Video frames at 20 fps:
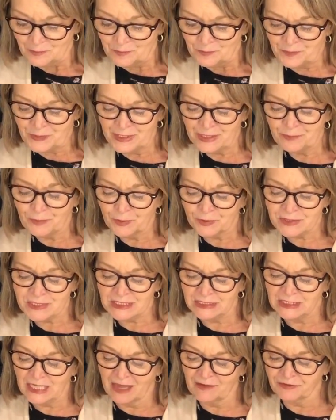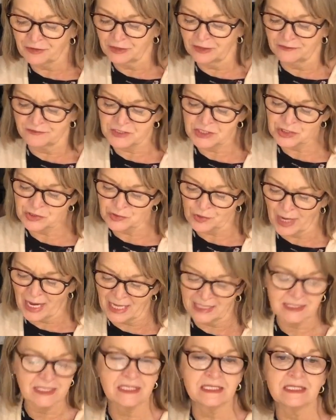People's level of
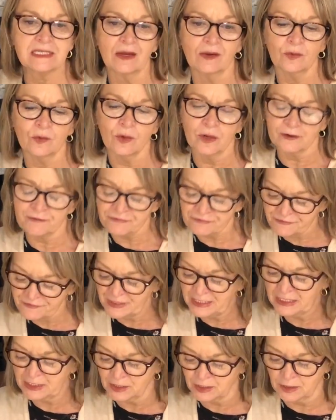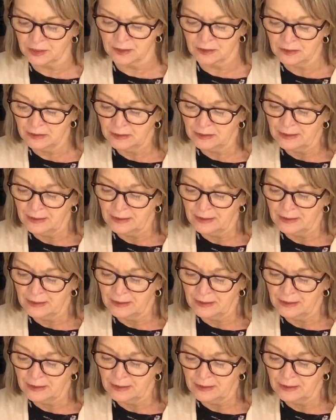stress or fear,